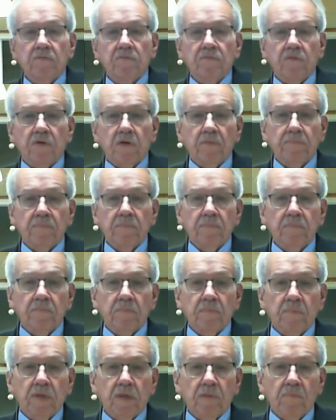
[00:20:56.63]
for
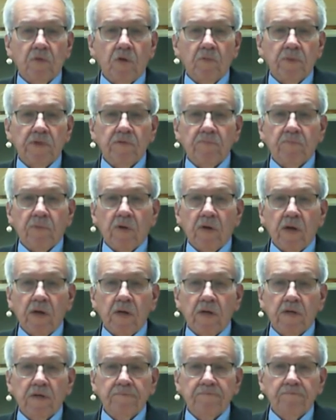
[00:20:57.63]
a moment of
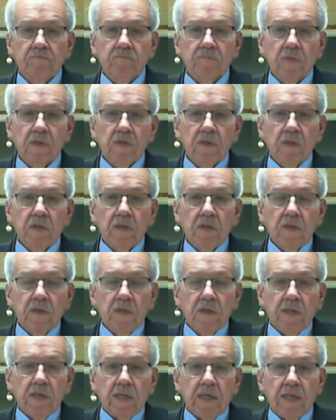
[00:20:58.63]
prayer.
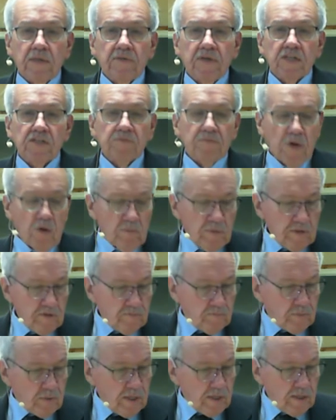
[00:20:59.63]
In this moment of
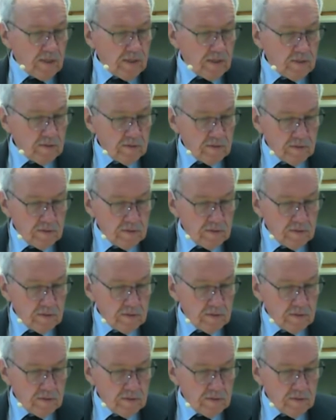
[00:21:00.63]
prayer,